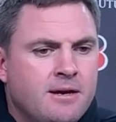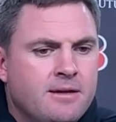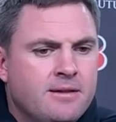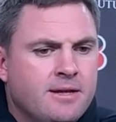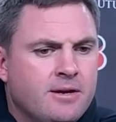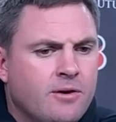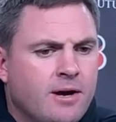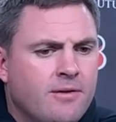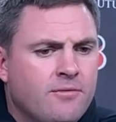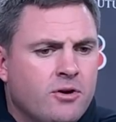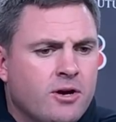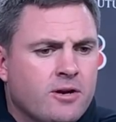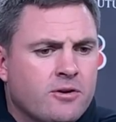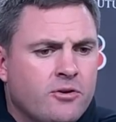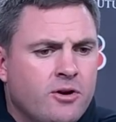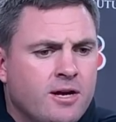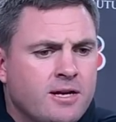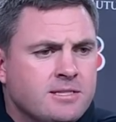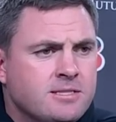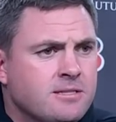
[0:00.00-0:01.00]
They don't have a lot of
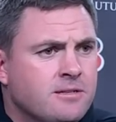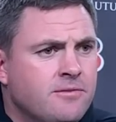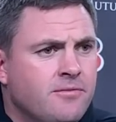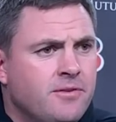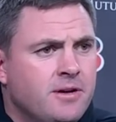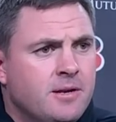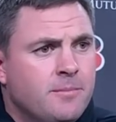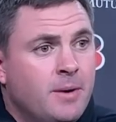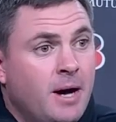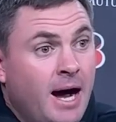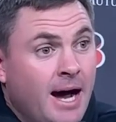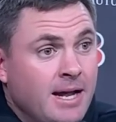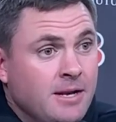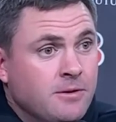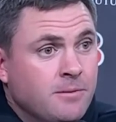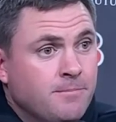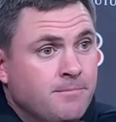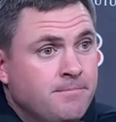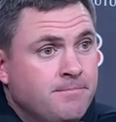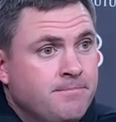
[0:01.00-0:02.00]
grass to defend behind
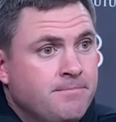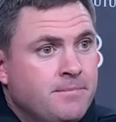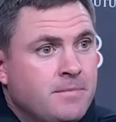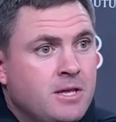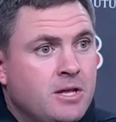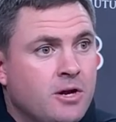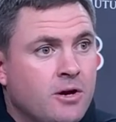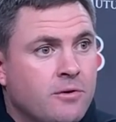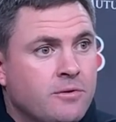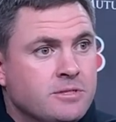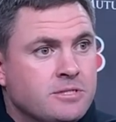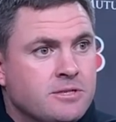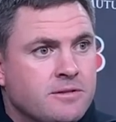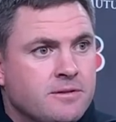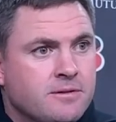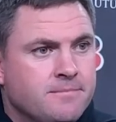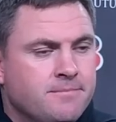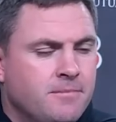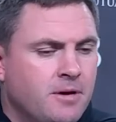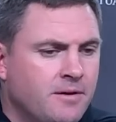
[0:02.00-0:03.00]
them, you know, and so
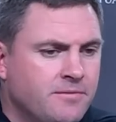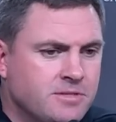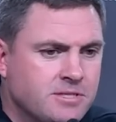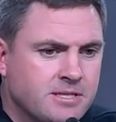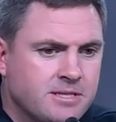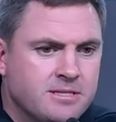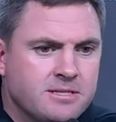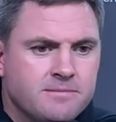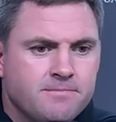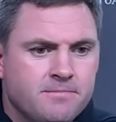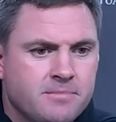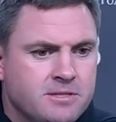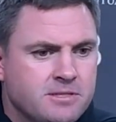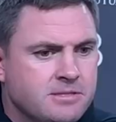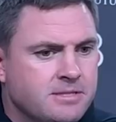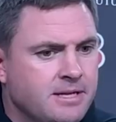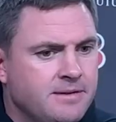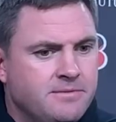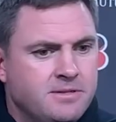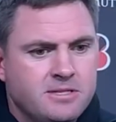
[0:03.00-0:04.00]
the, obviously the, the
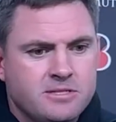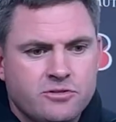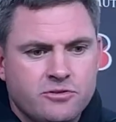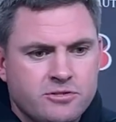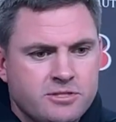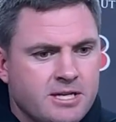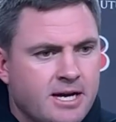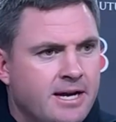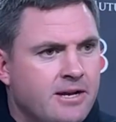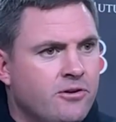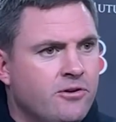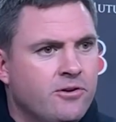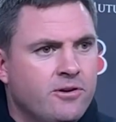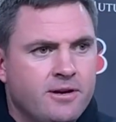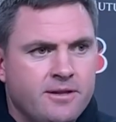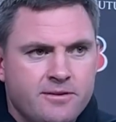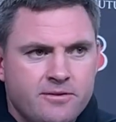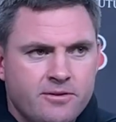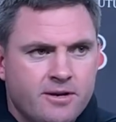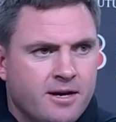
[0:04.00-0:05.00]
safeties are tighter
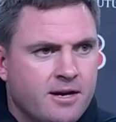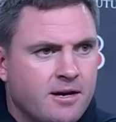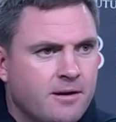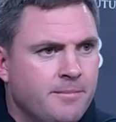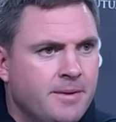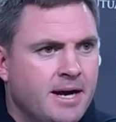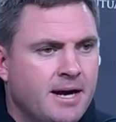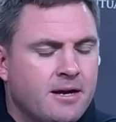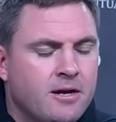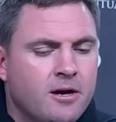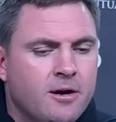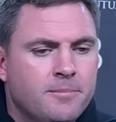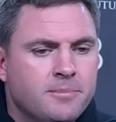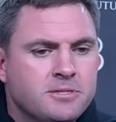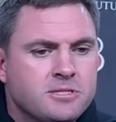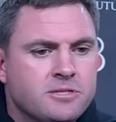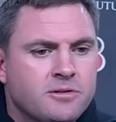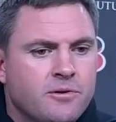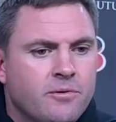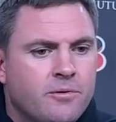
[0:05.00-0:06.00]
and they're not going to back up. And
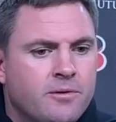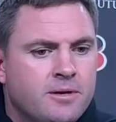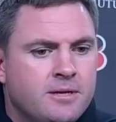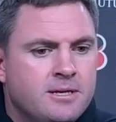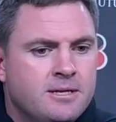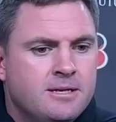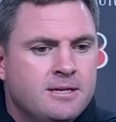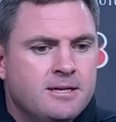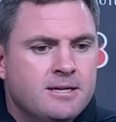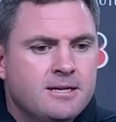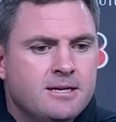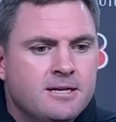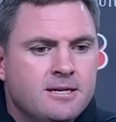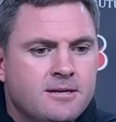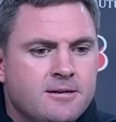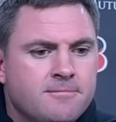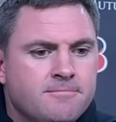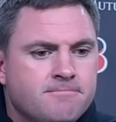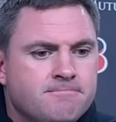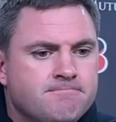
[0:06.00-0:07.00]
so,
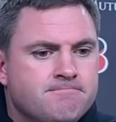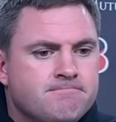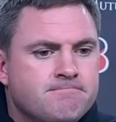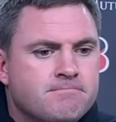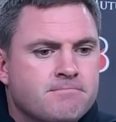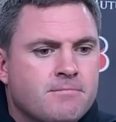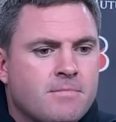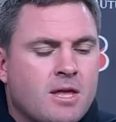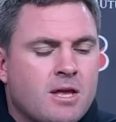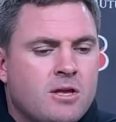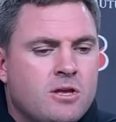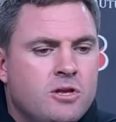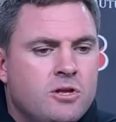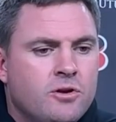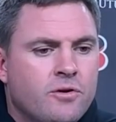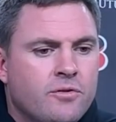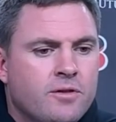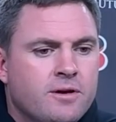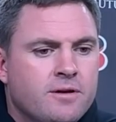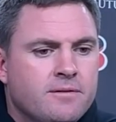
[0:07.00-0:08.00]
um, you
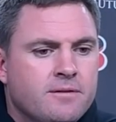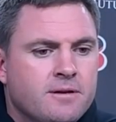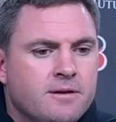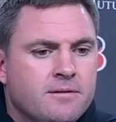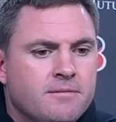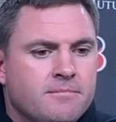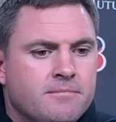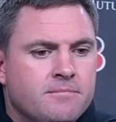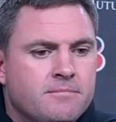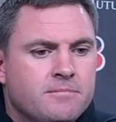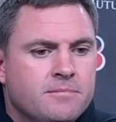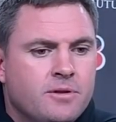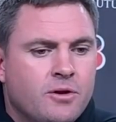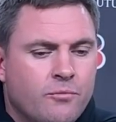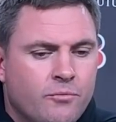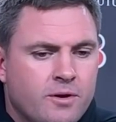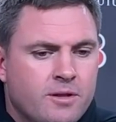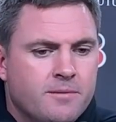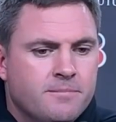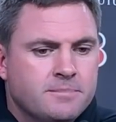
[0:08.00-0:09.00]
know, the, the, the
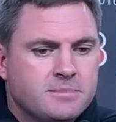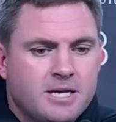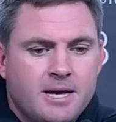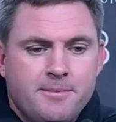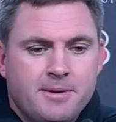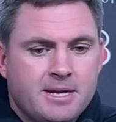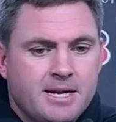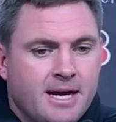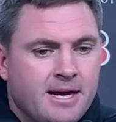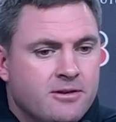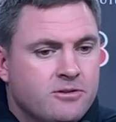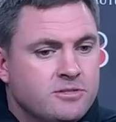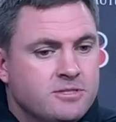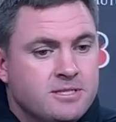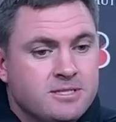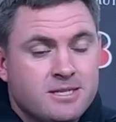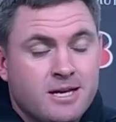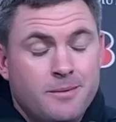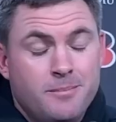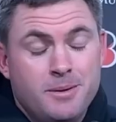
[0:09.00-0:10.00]
rhythm, timing, and
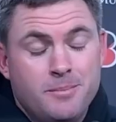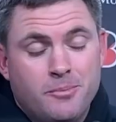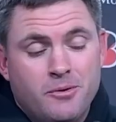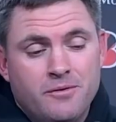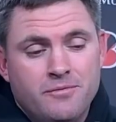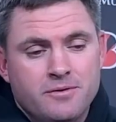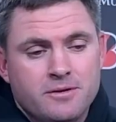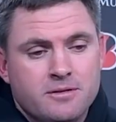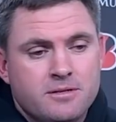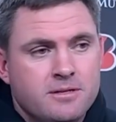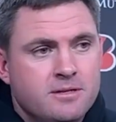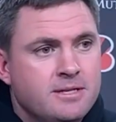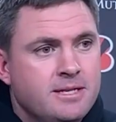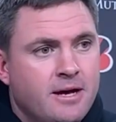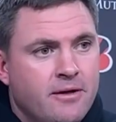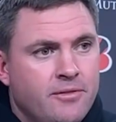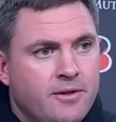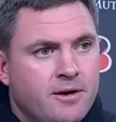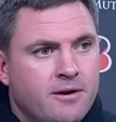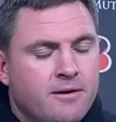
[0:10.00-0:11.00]
accuracy's got to be perfect
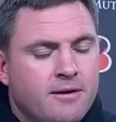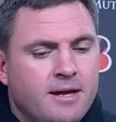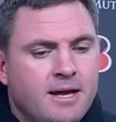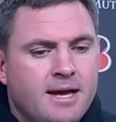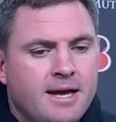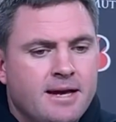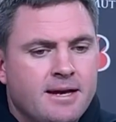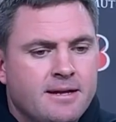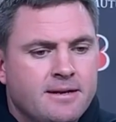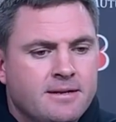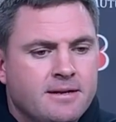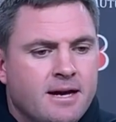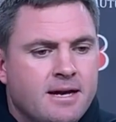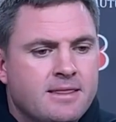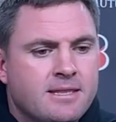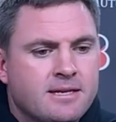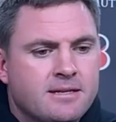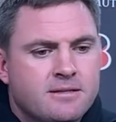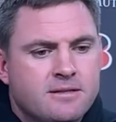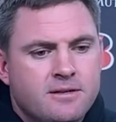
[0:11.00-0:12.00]
down there. And I
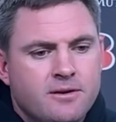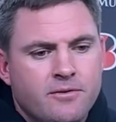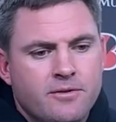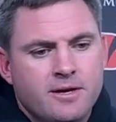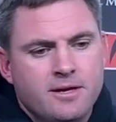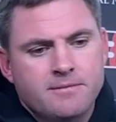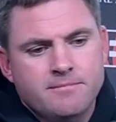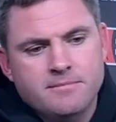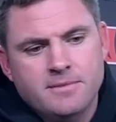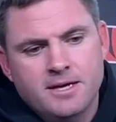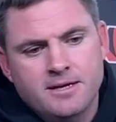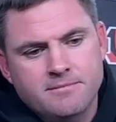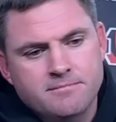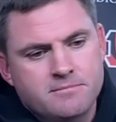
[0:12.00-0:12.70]
think, you know, that, that